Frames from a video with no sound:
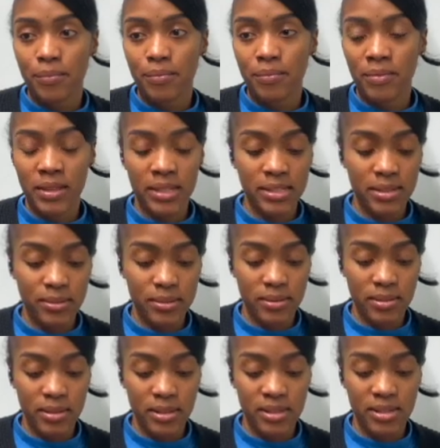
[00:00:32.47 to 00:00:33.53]
this
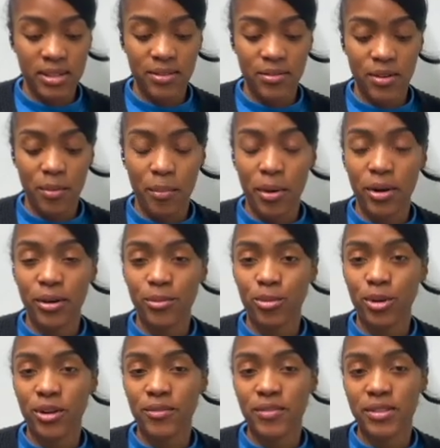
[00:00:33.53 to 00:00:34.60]
isn't even a part of
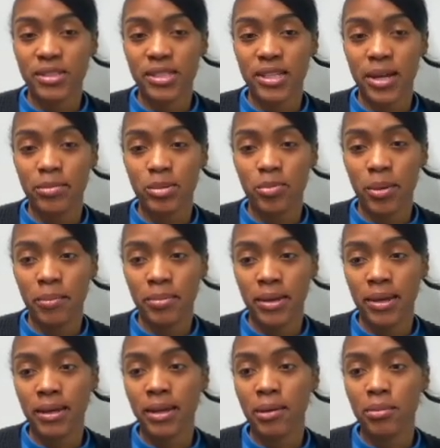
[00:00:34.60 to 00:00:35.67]
one of the steps, but
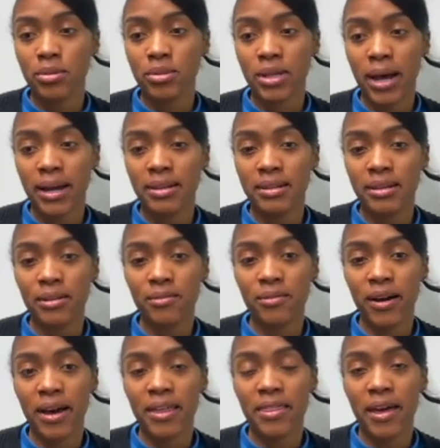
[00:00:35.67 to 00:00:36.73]
being able to
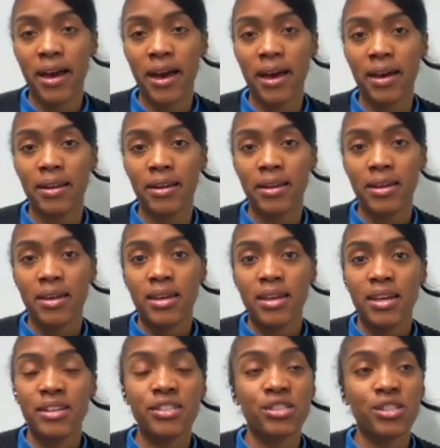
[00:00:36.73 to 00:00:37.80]
identify that
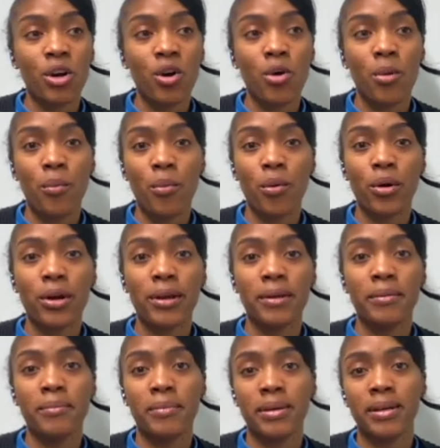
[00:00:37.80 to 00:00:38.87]
is so
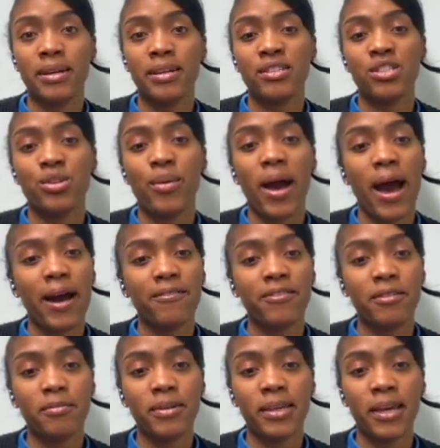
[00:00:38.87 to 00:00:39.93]
important because you have
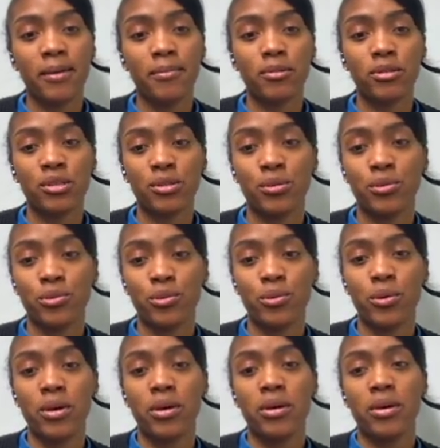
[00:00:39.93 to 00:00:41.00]
to be able to
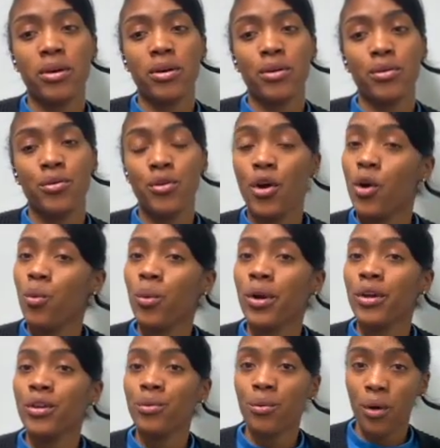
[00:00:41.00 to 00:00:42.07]
know where
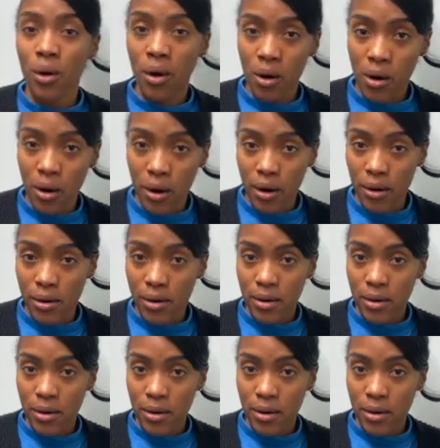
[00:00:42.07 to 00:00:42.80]
you are